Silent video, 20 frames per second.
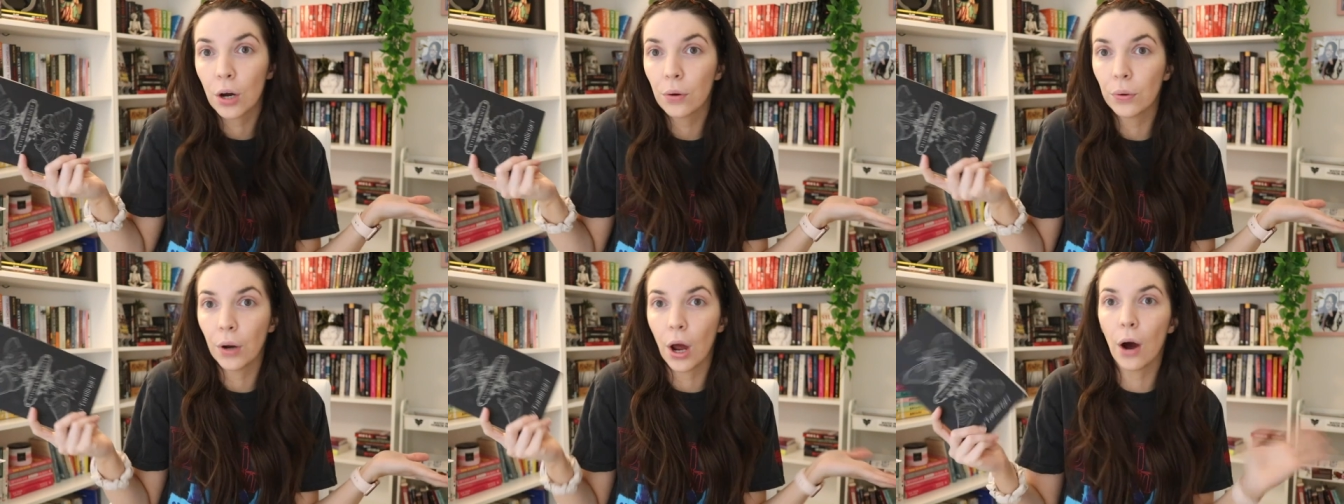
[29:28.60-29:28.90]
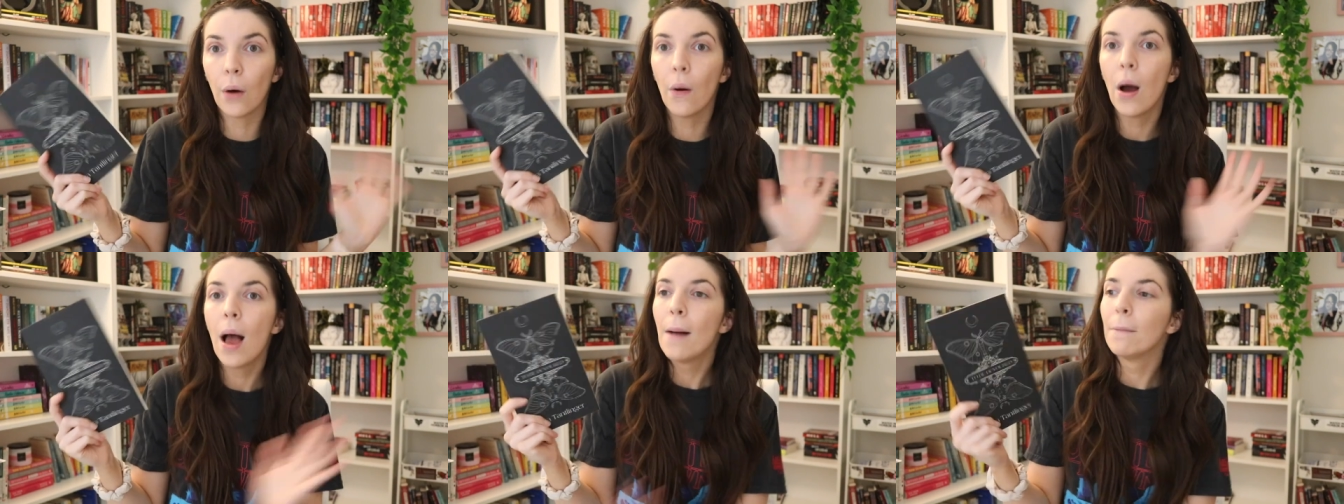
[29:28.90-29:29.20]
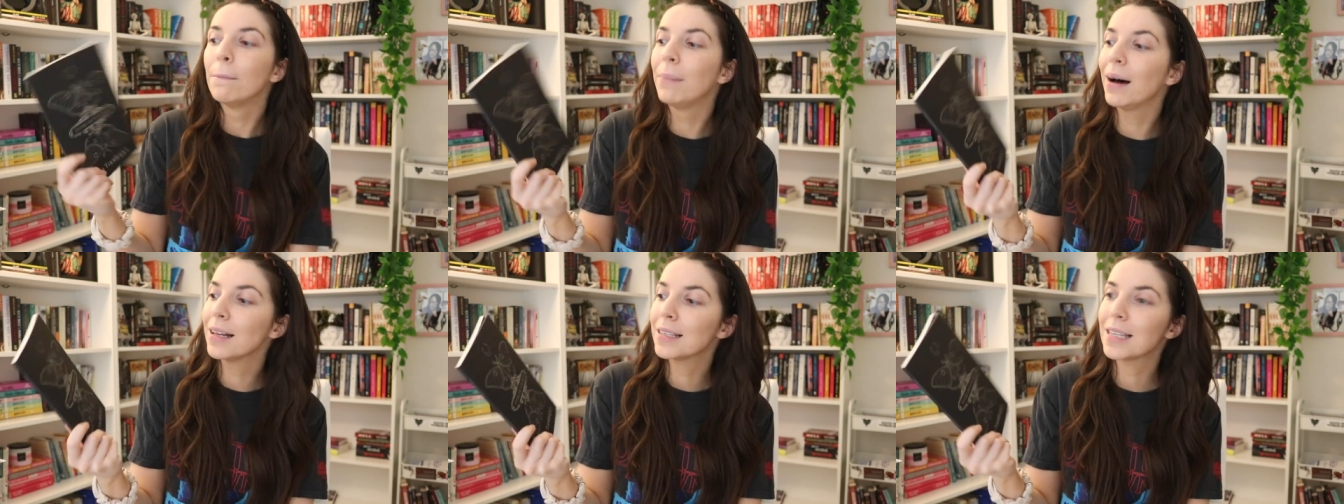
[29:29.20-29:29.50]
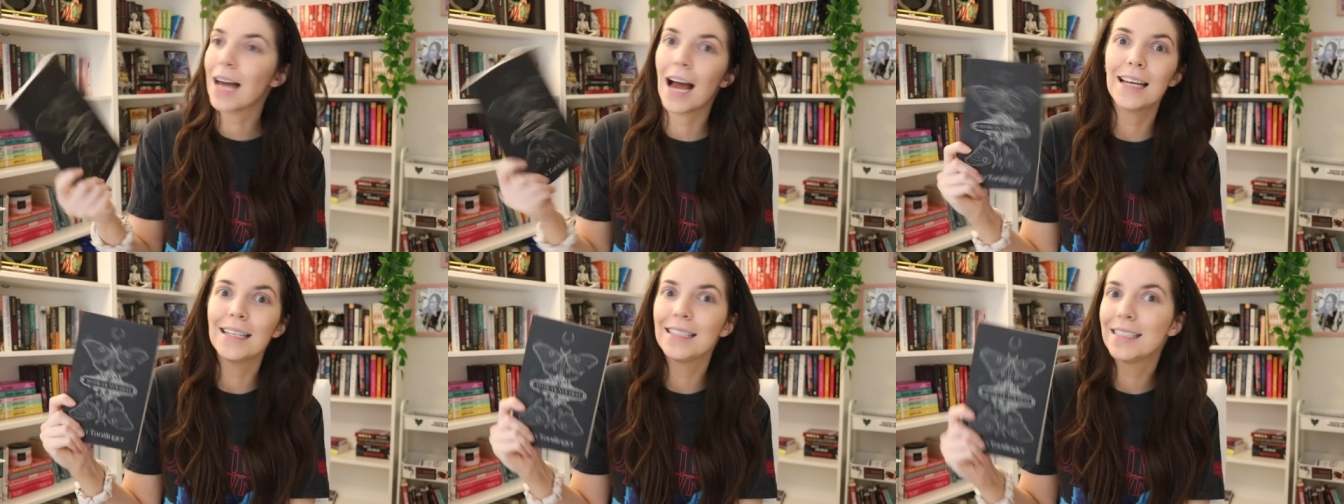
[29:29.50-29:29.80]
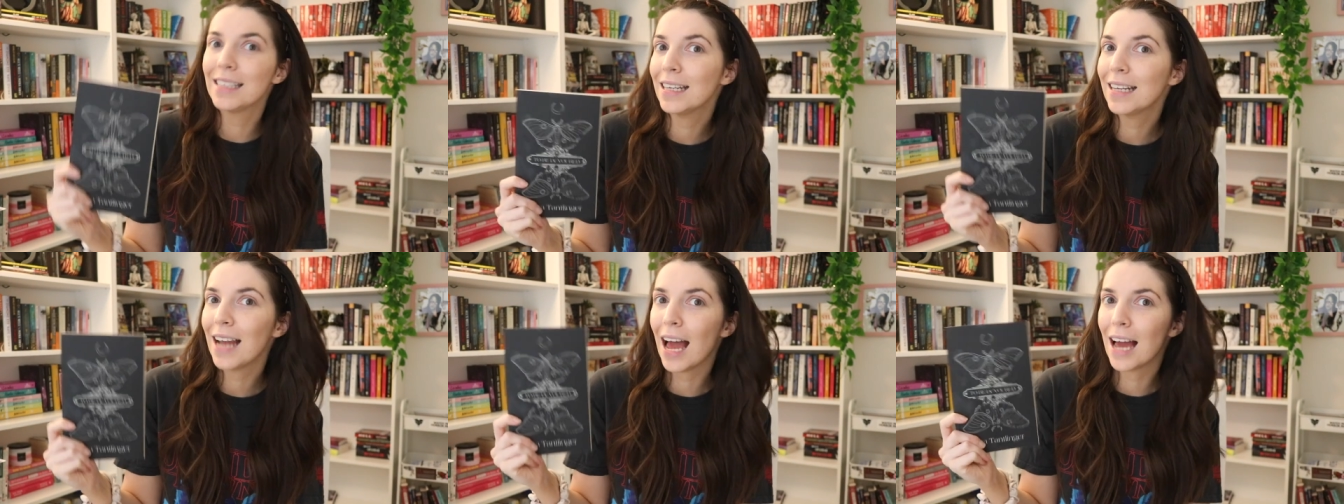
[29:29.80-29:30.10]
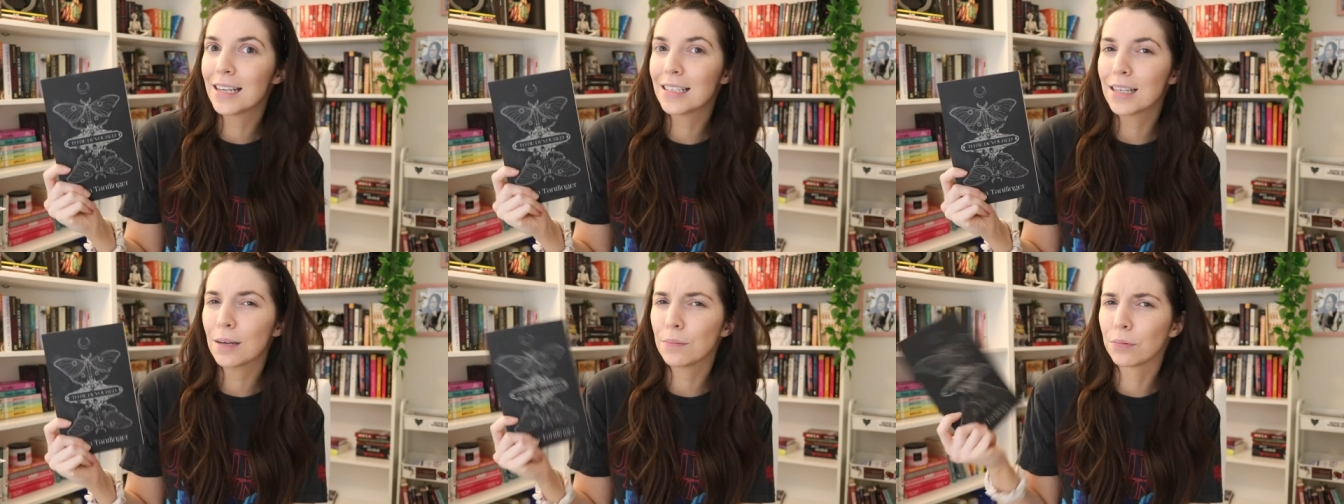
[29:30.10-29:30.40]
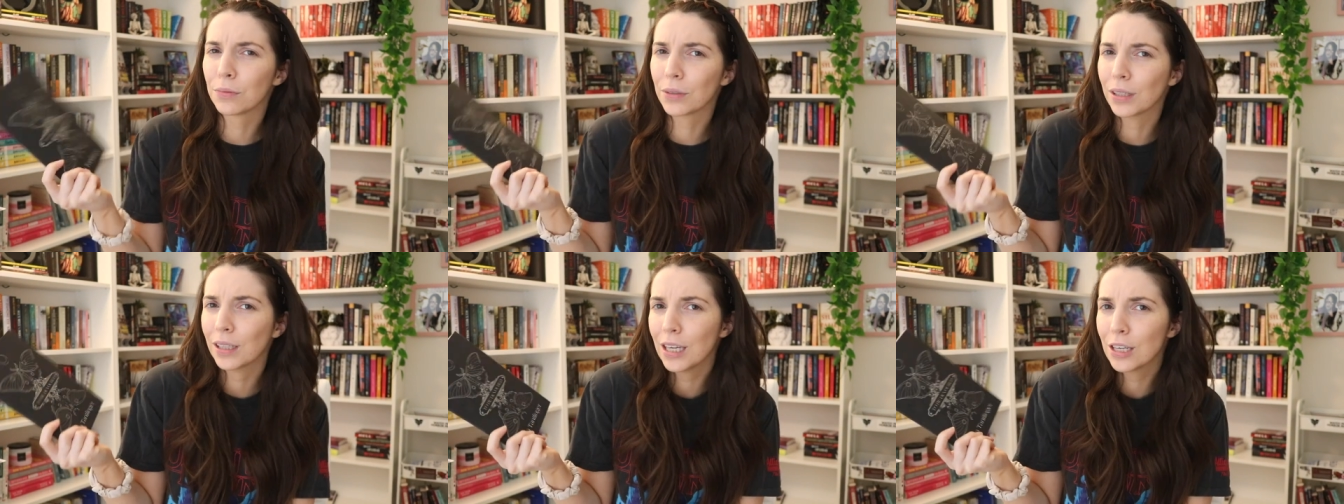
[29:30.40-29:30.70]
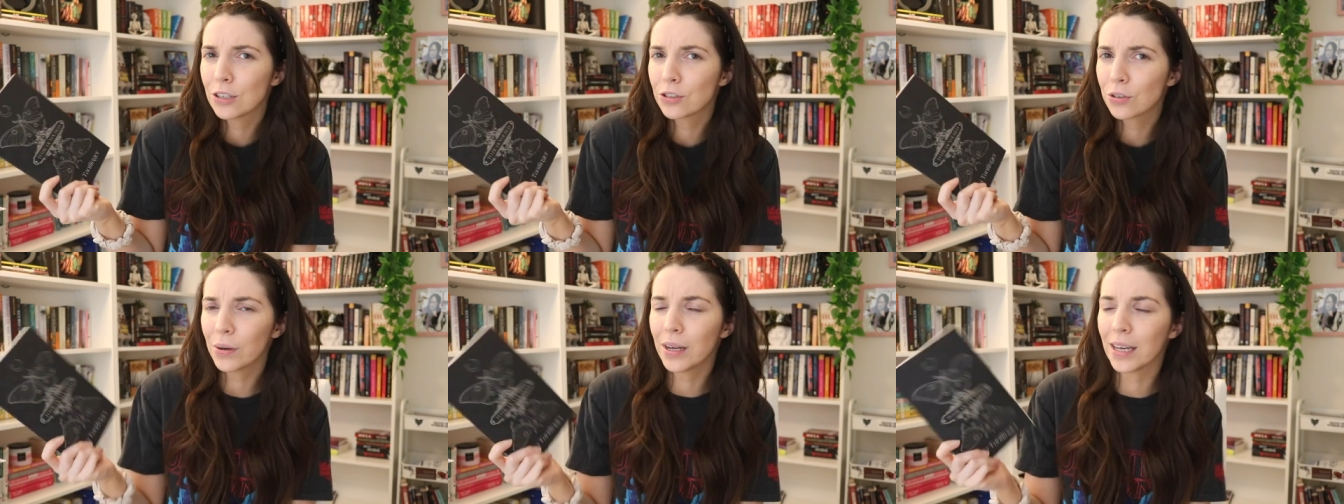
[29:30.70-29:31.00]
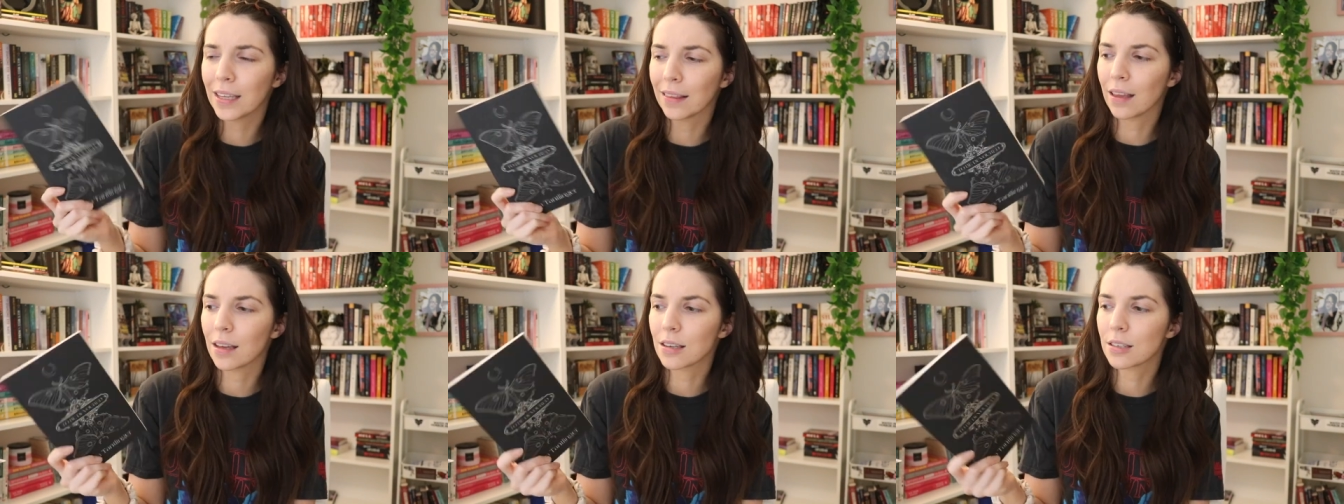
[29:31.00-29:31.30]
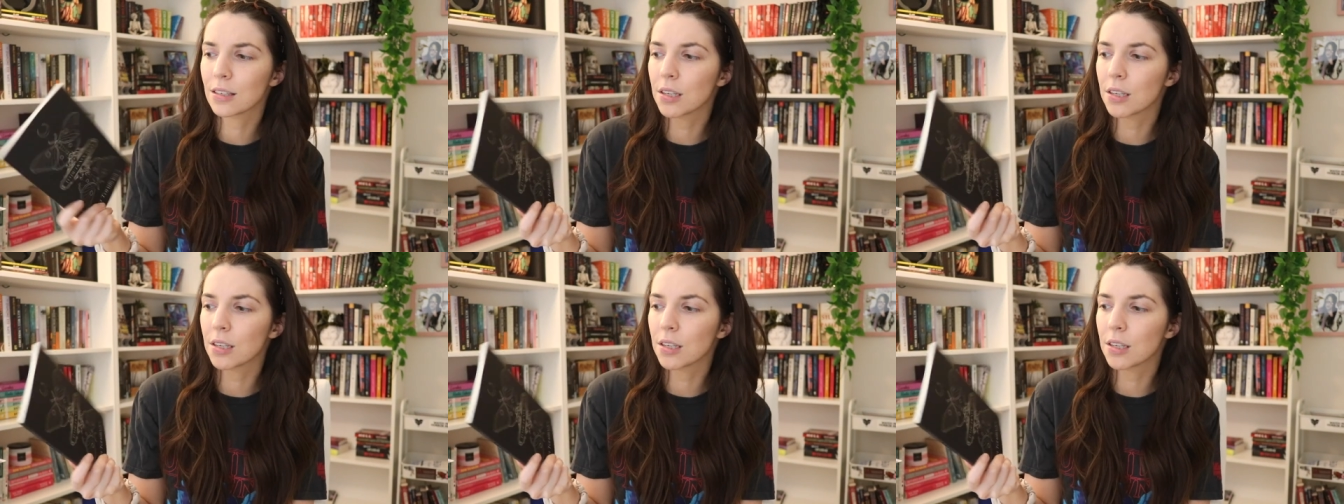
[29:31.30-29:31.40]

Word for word: know, but I did end up really enjoying this.